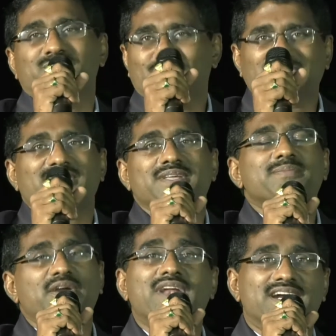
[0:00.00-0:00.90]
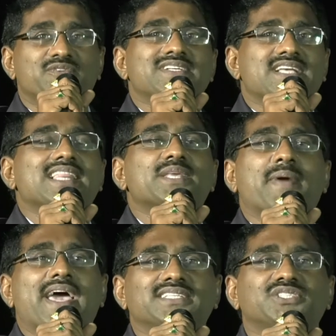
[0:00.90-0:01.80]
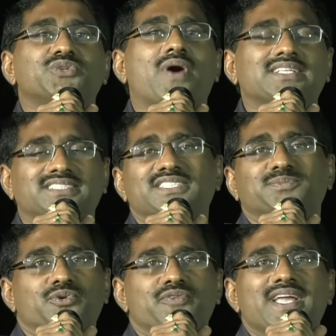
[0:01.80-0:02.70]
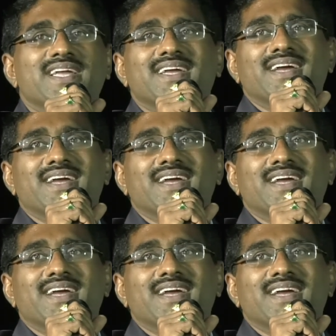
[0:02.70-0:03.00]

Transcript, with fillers: Most of them, I would advise all the parents to watch this movie.